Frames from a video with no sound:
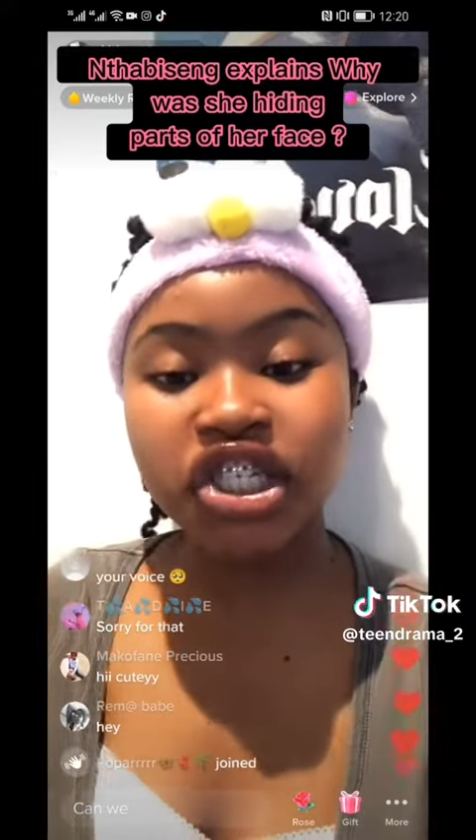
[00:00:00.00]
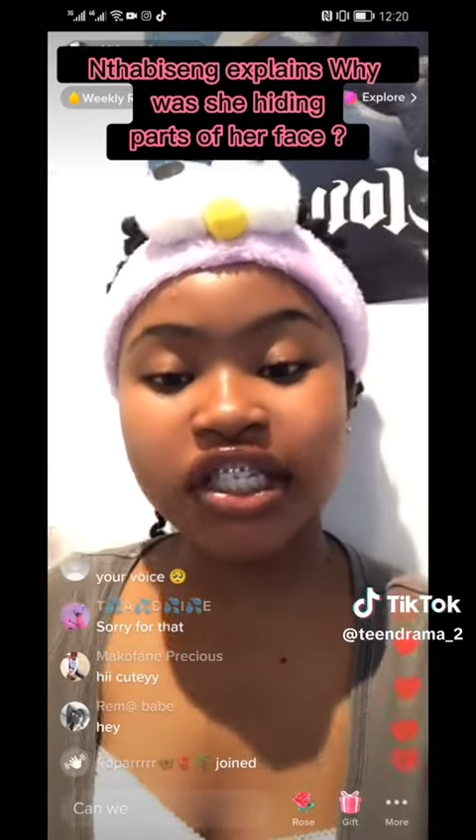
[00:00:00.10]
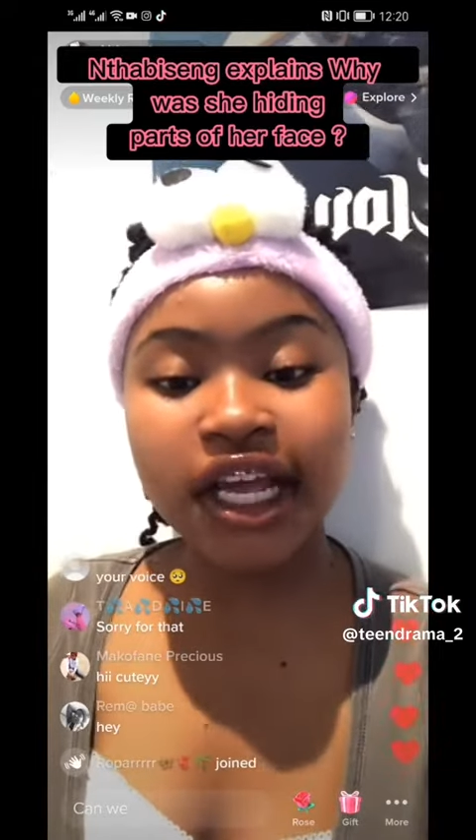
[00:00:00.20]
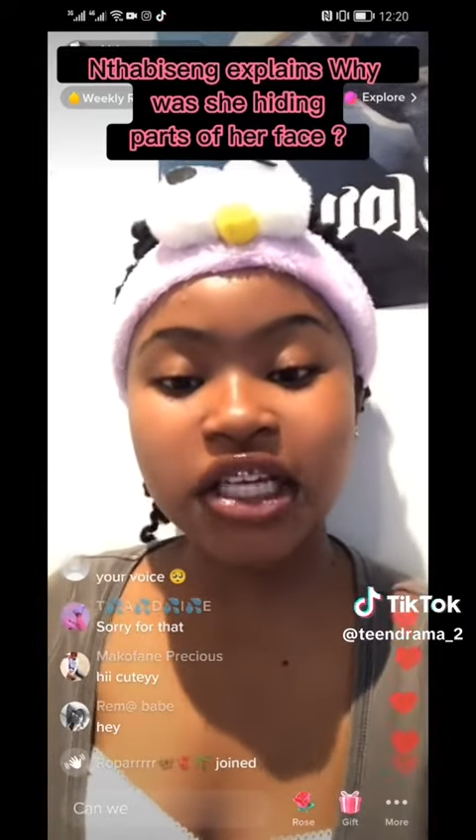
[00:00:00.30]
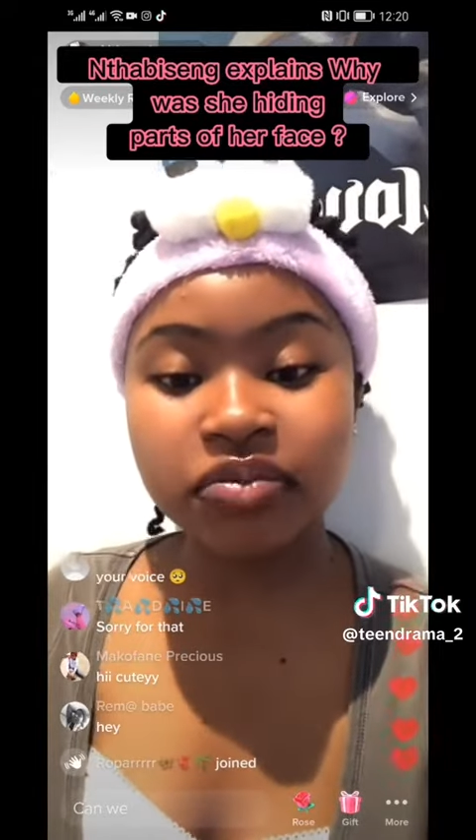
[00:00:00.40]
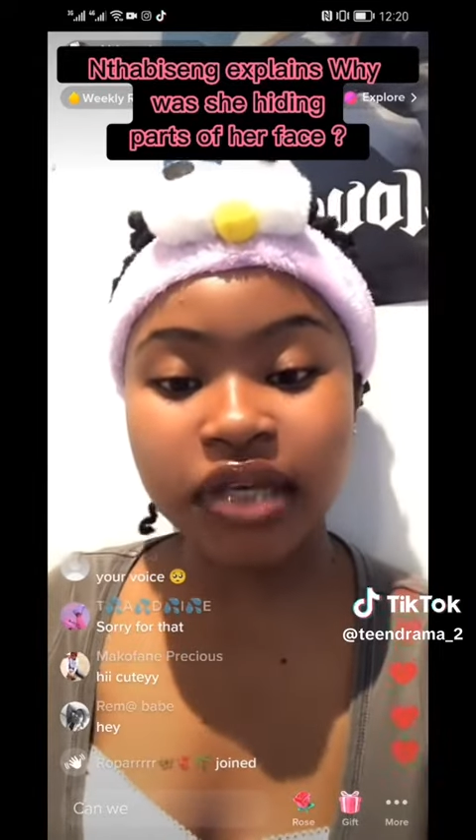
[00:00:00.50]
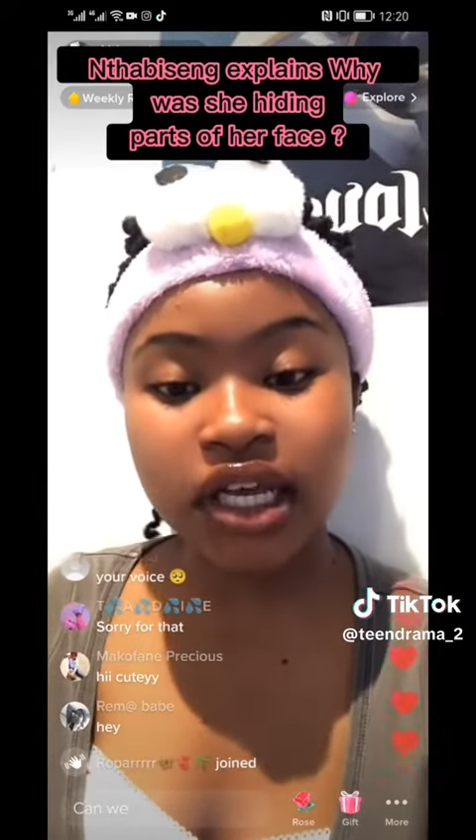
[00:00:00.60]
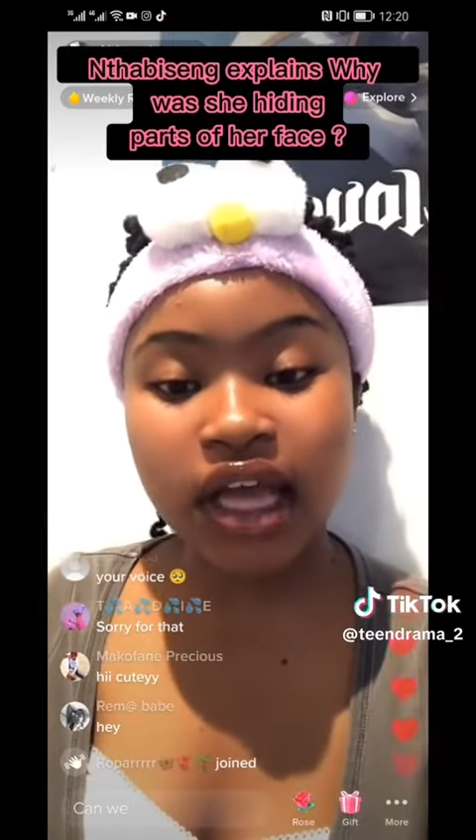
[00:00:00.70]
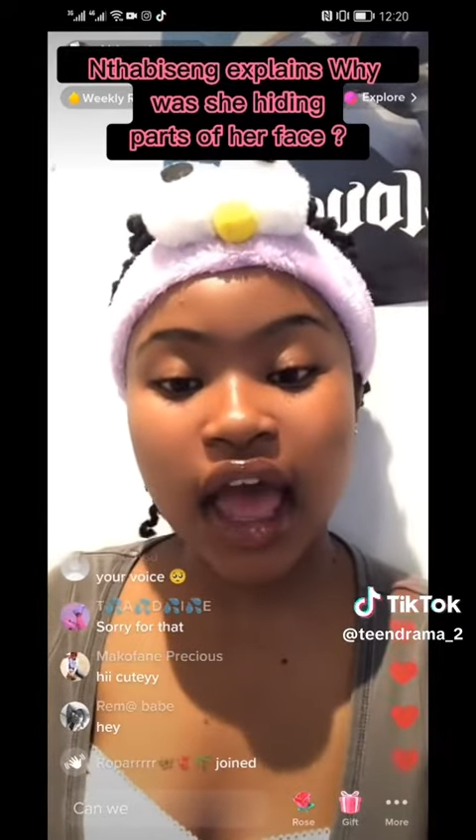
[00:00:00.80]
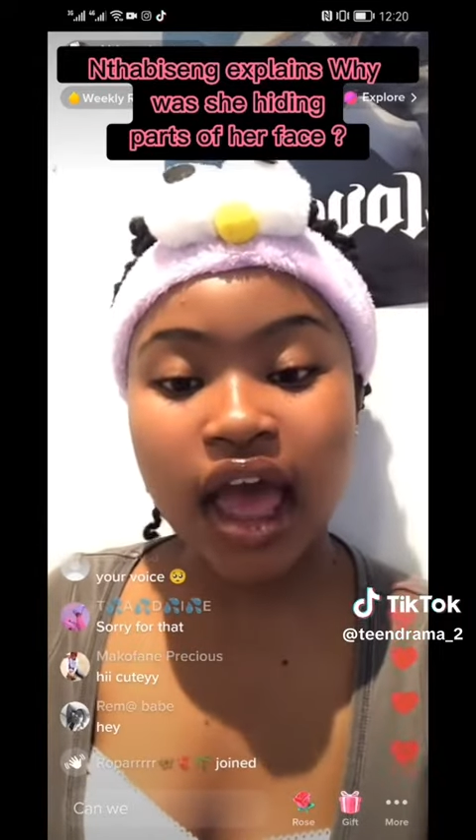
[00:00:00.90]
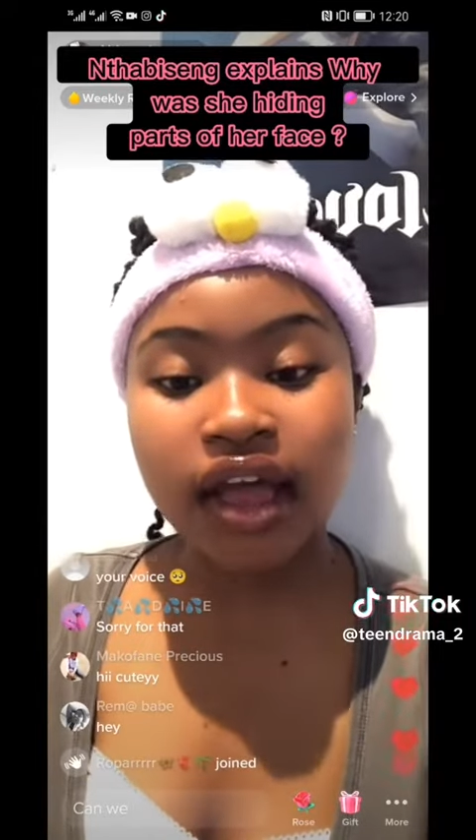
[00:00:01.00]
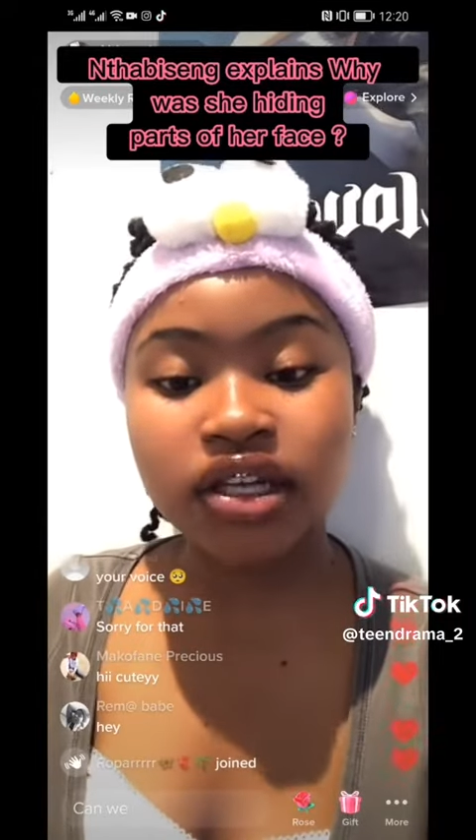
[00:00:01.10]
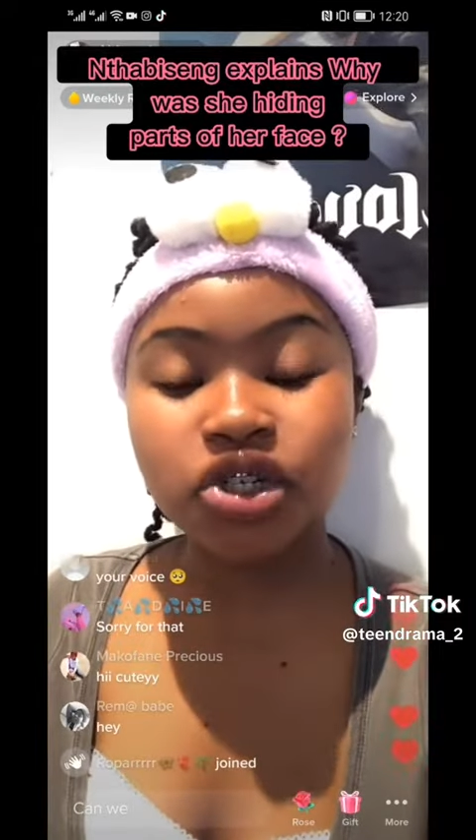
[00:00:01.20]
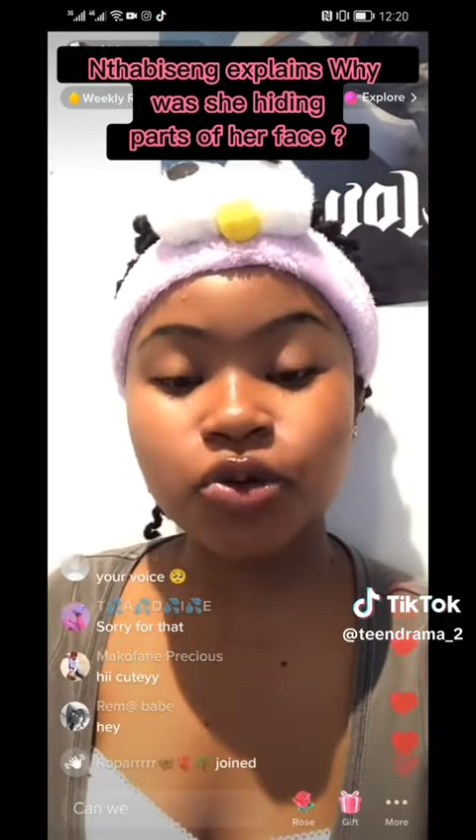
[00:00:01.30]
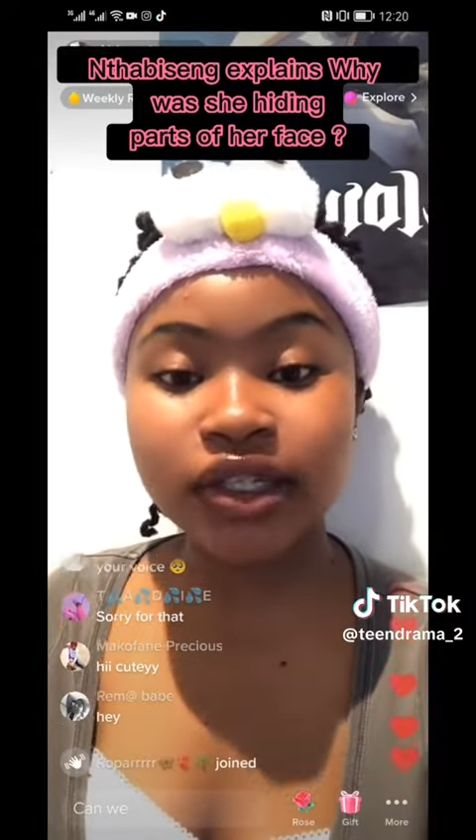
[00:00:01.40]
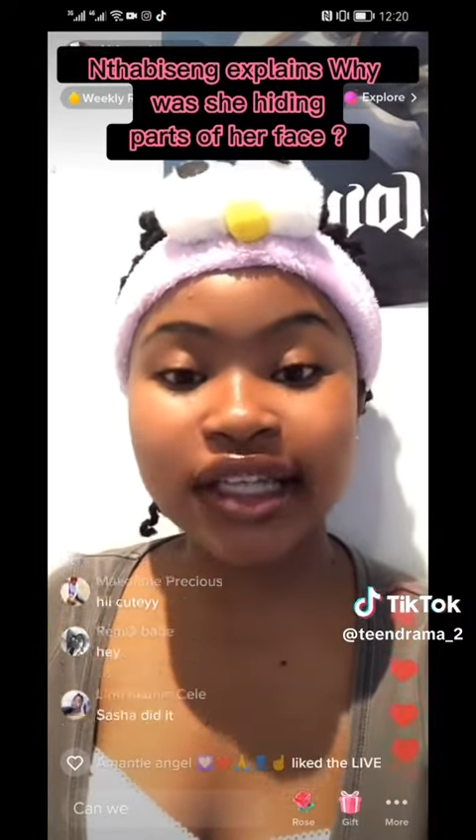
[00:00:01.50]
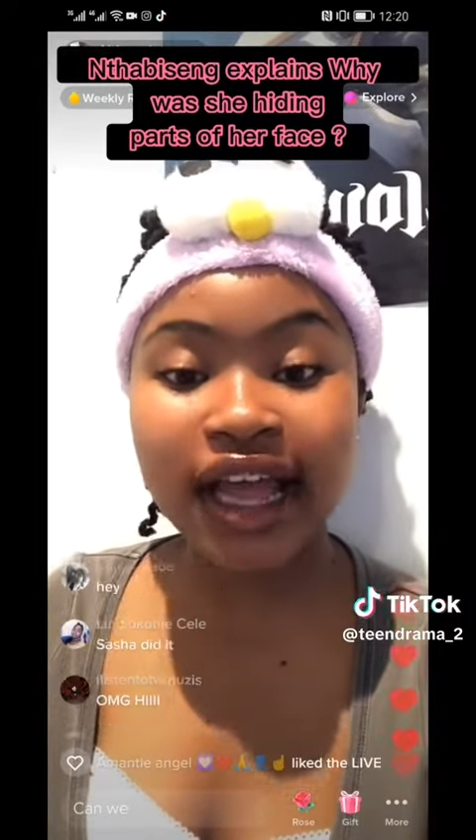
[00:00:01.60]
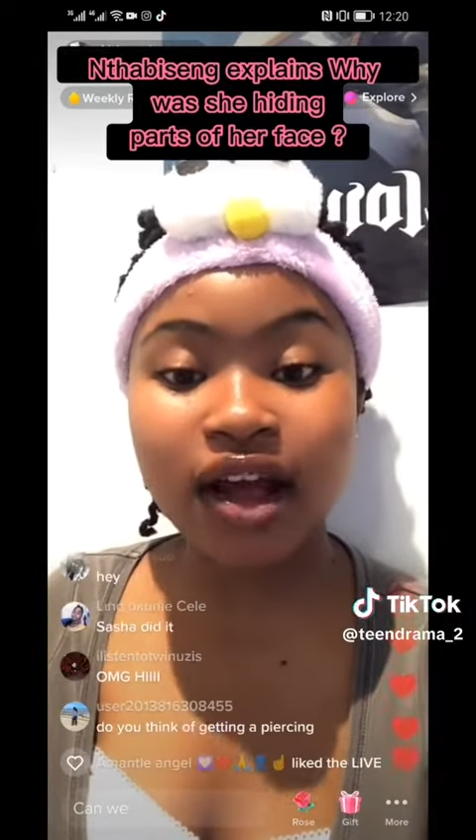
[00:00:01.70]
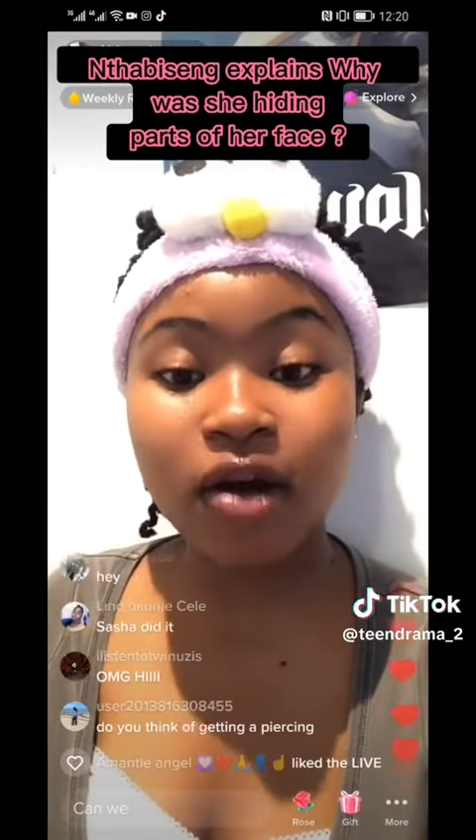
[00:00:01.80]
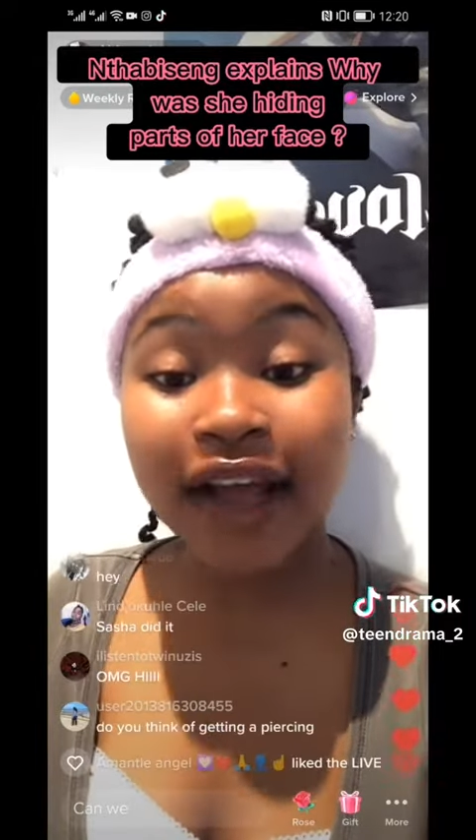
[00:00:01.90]
she sent me, and she
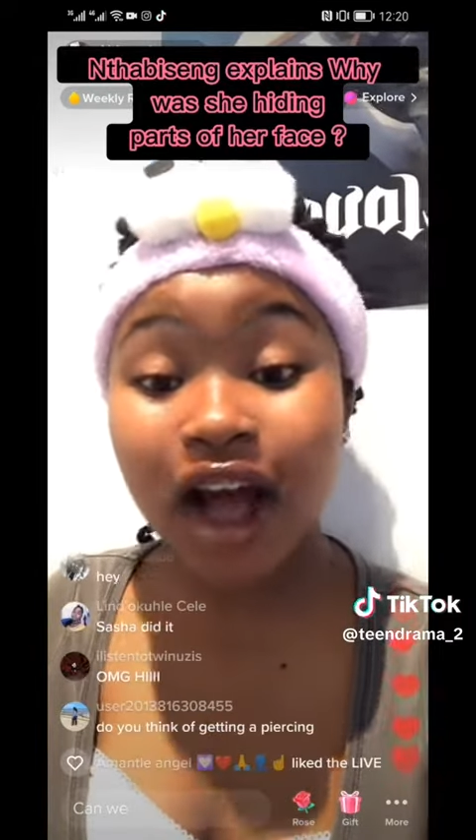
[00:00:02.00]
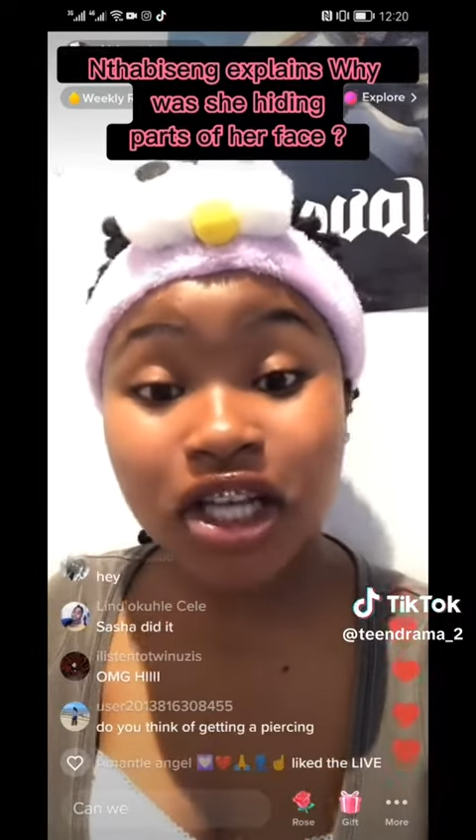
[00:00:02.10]
was like,